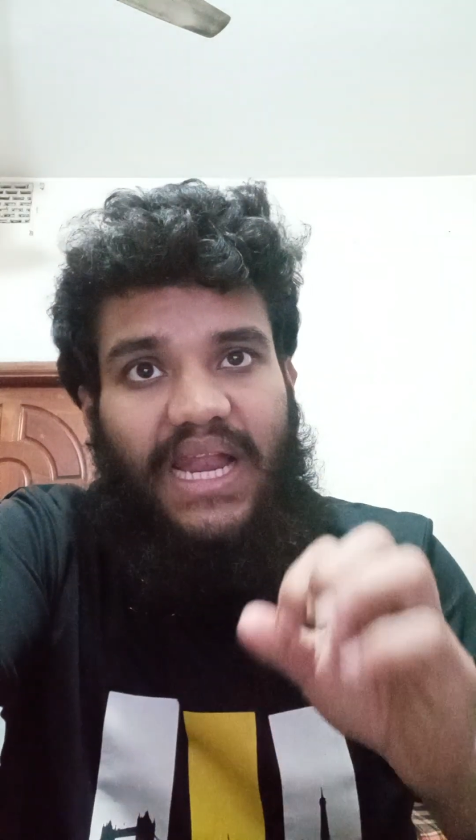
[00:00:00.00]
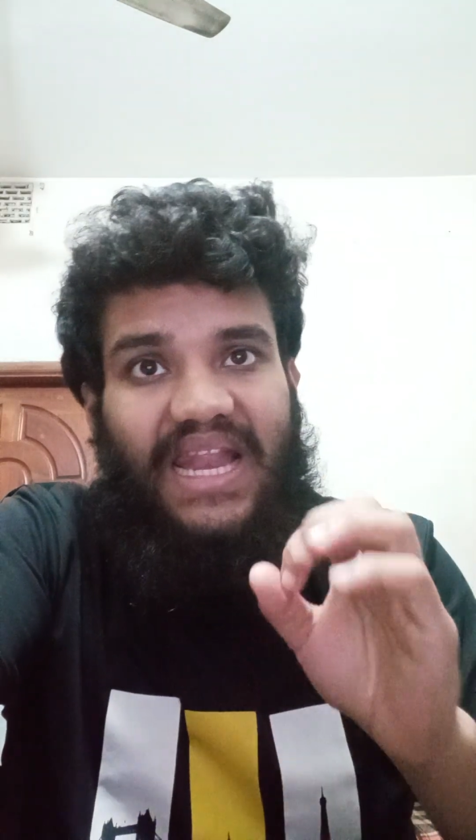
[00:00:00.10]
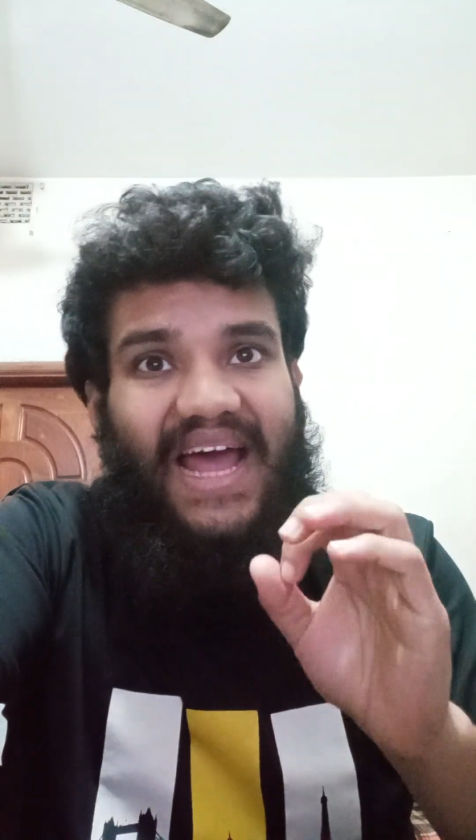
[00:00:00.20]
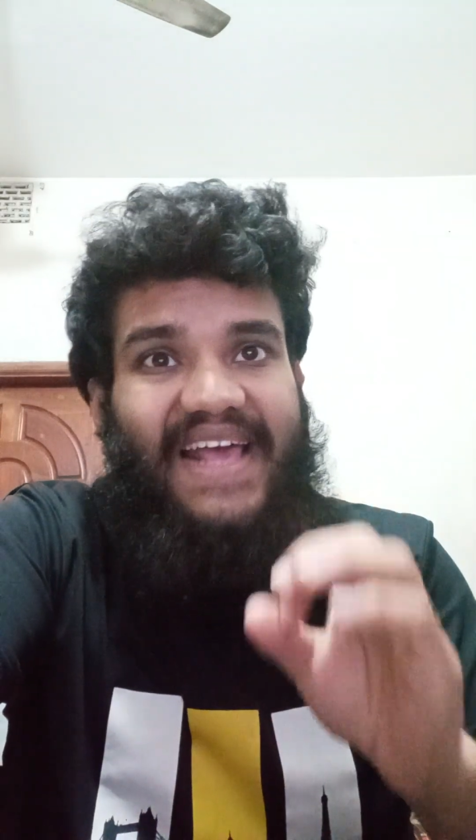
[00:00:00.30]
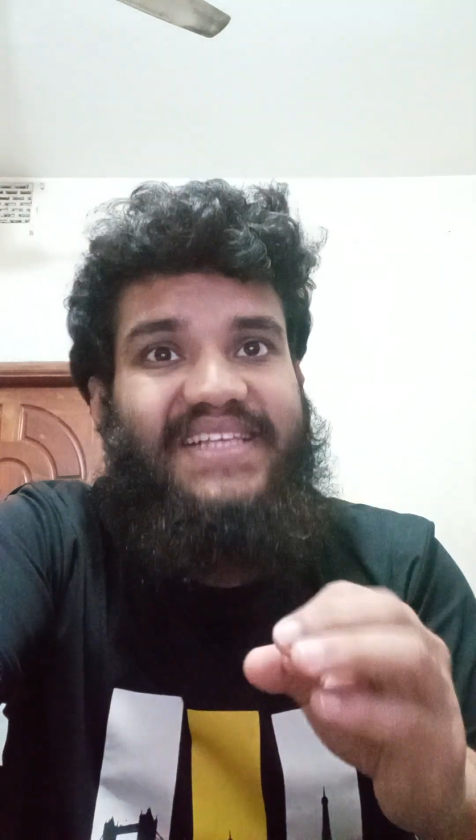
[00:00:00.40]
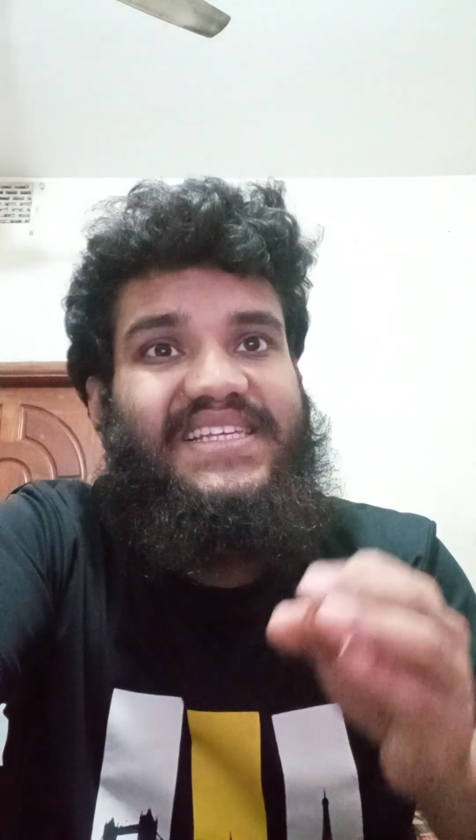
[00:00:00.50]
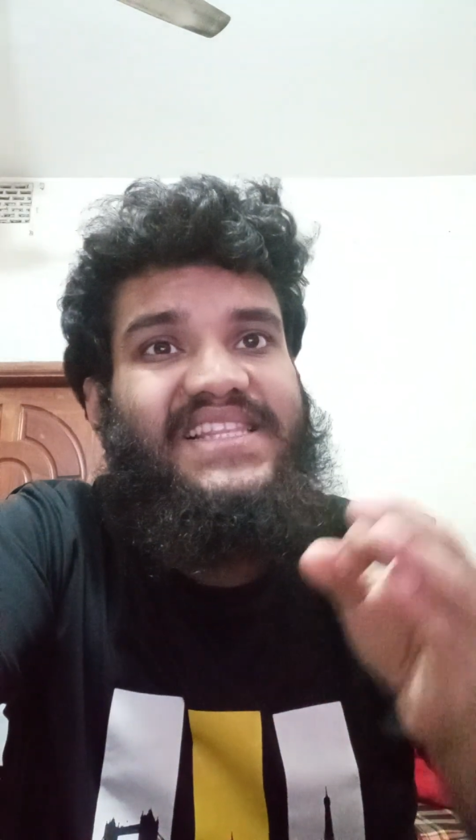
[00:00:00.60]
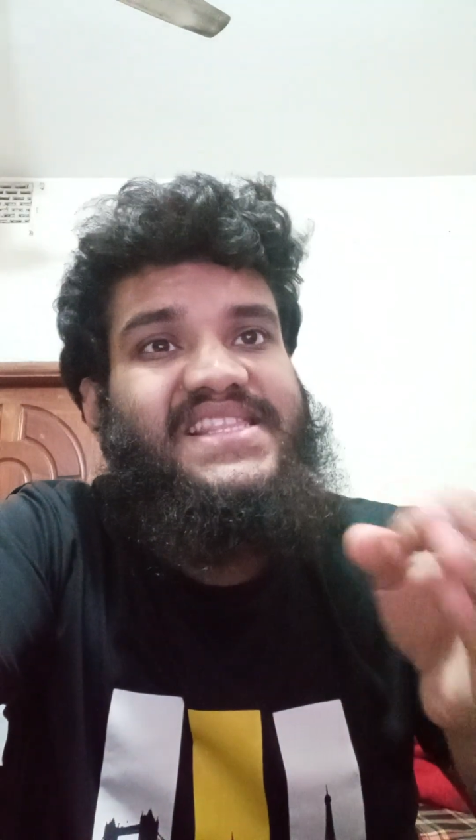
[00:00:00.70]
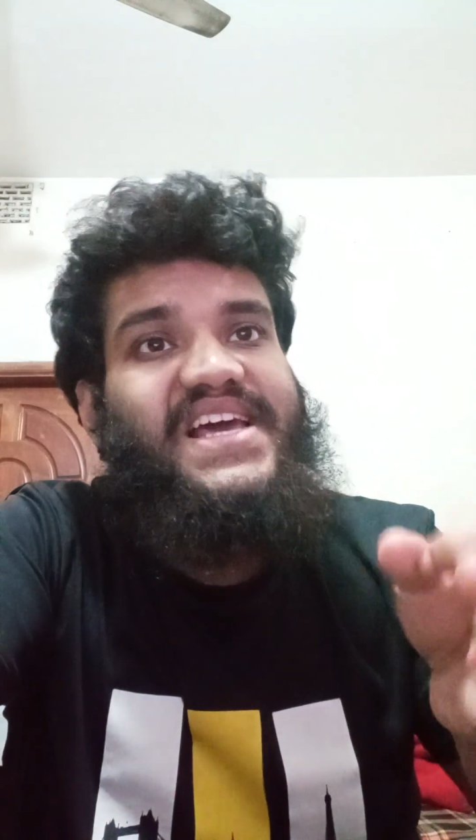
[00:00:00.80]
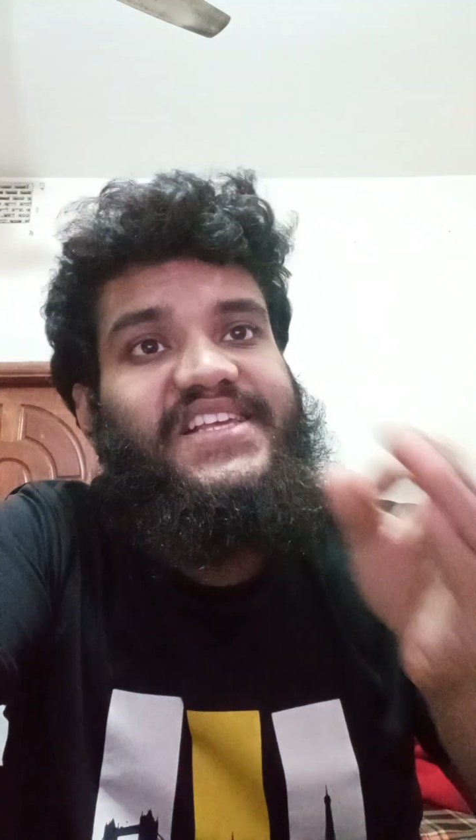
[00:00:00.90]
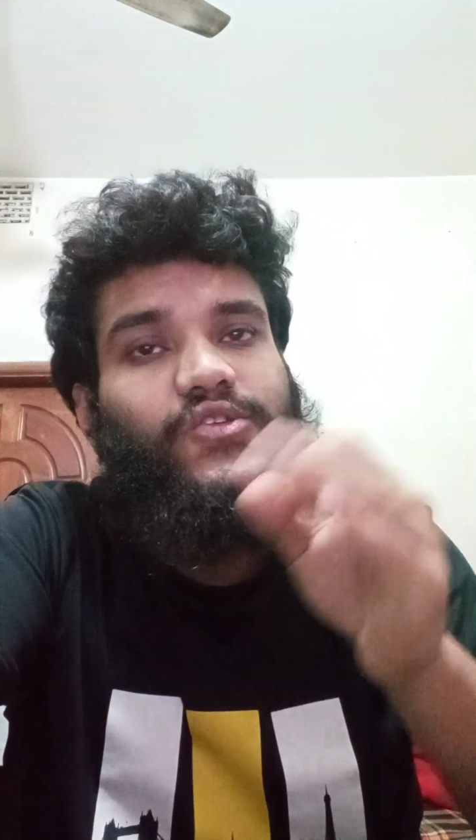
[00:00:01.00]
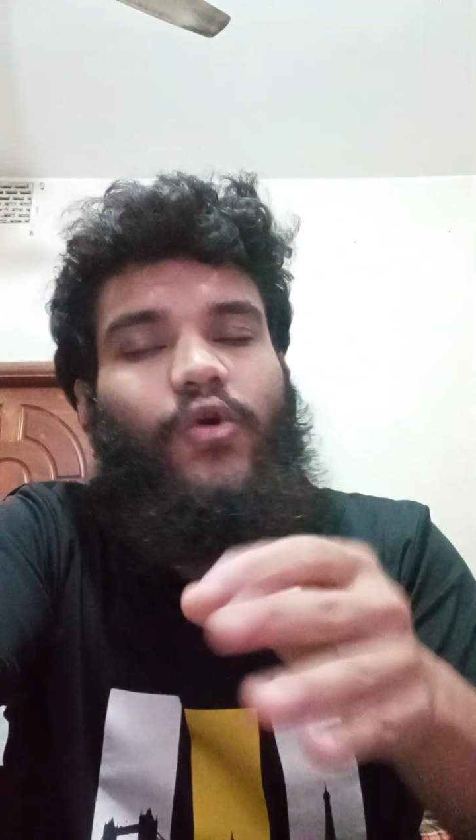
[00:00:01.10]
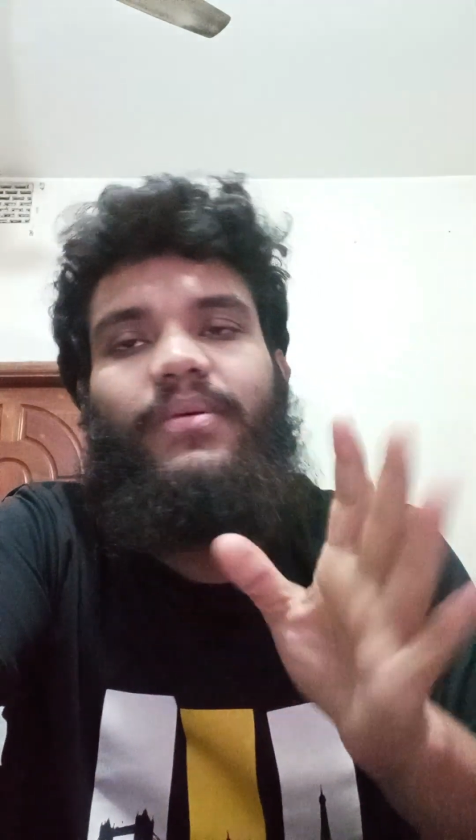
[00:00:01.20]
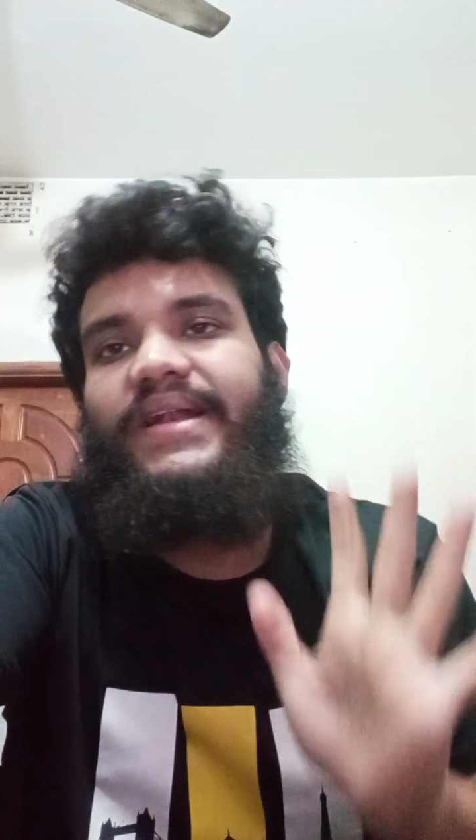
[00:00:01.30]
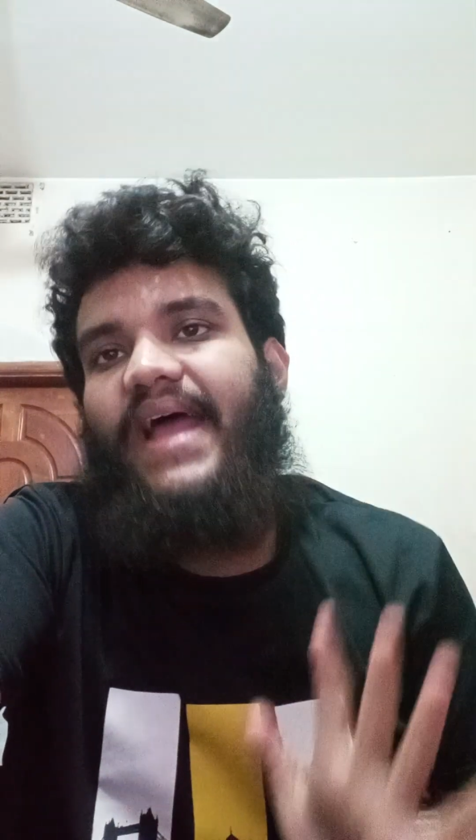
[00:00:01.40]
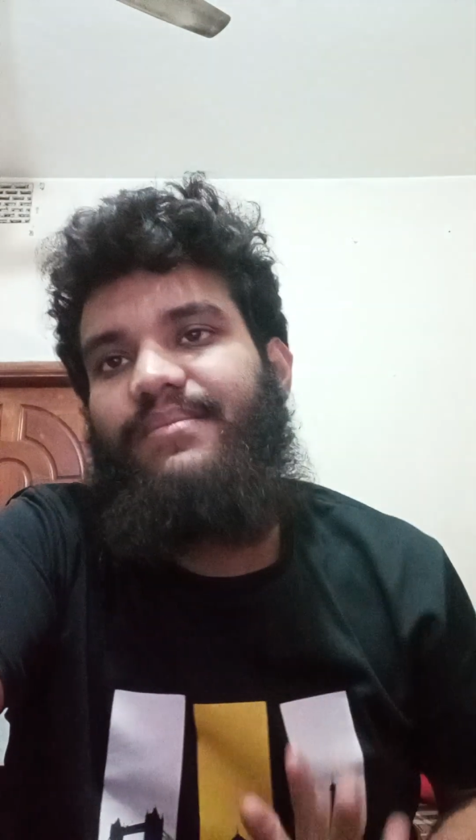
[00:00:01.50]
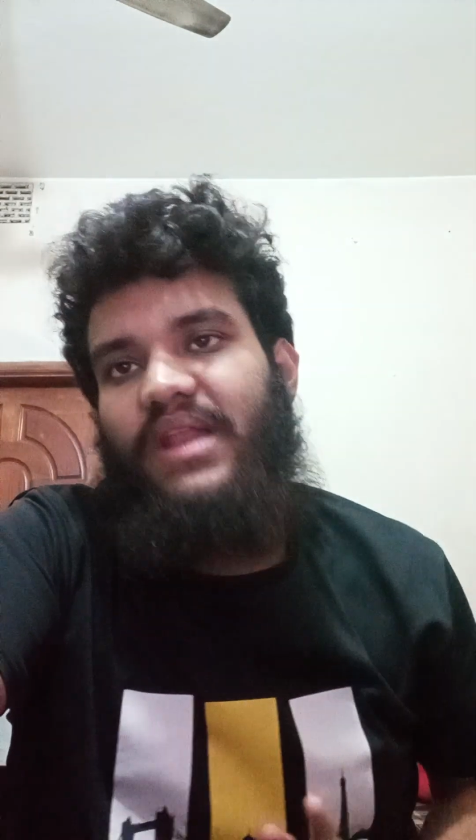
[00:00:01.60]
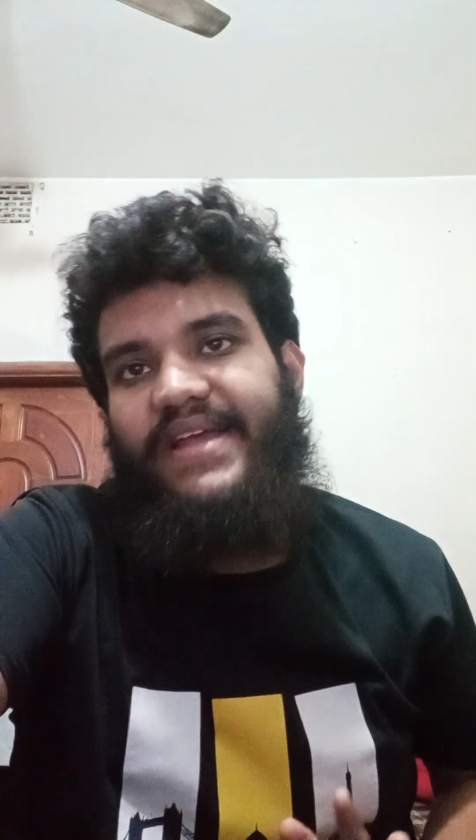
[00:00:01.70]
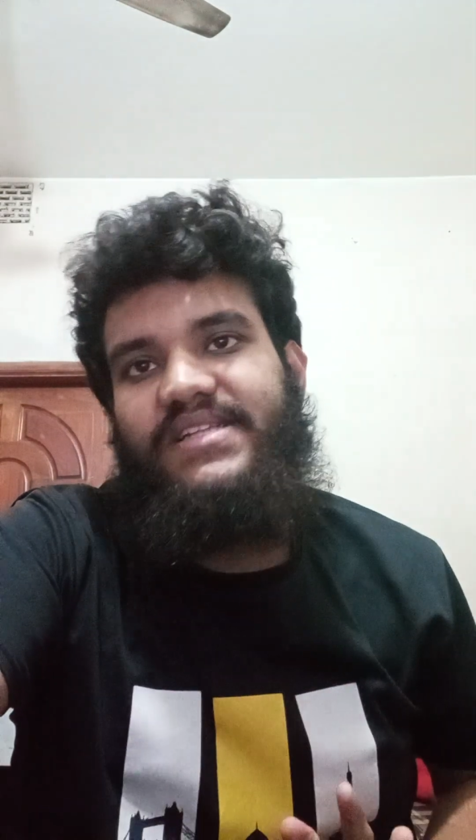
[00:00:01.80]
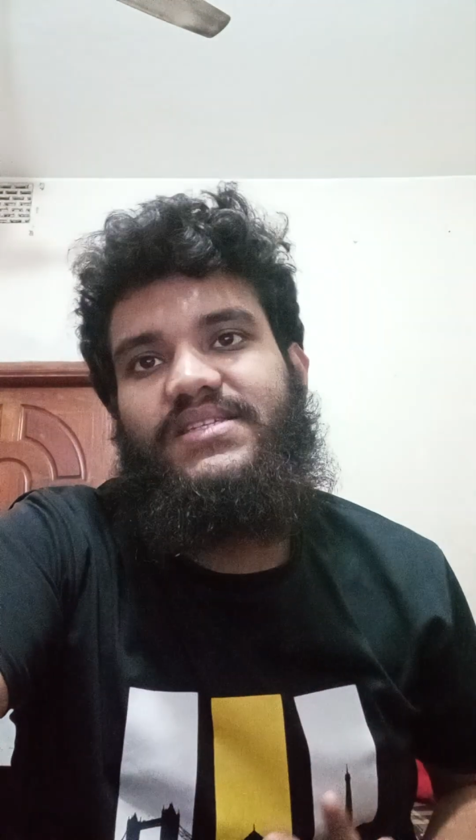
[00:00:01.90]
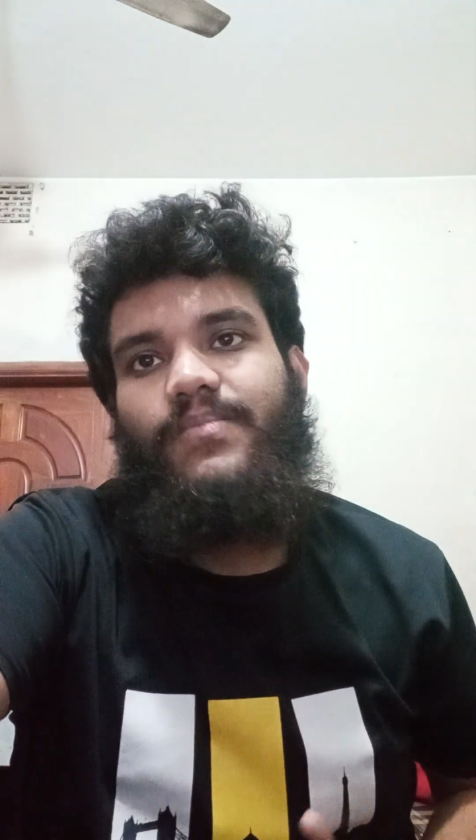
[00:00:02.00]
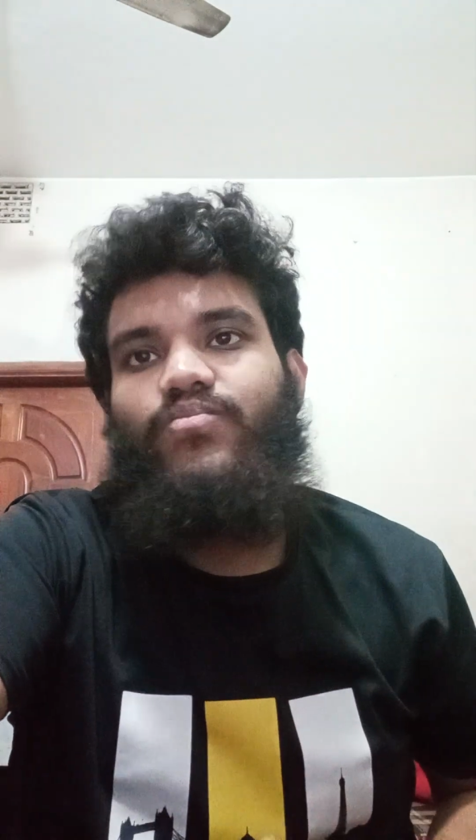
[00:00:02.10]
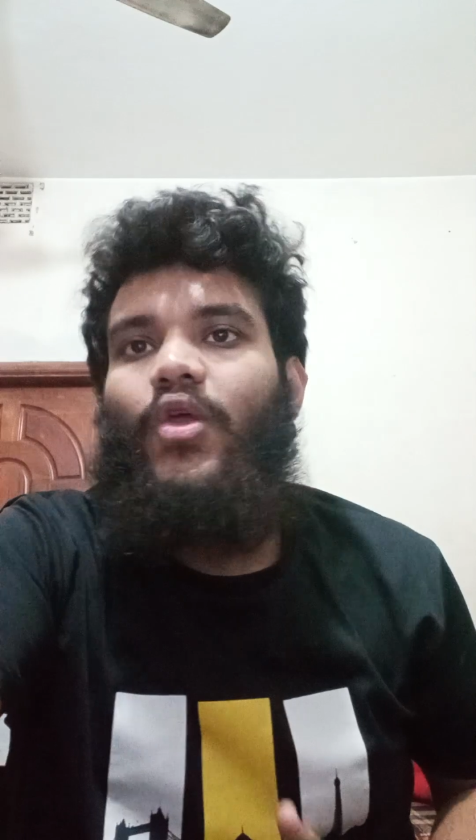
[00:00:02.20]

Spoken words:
lies in their scope and timelines.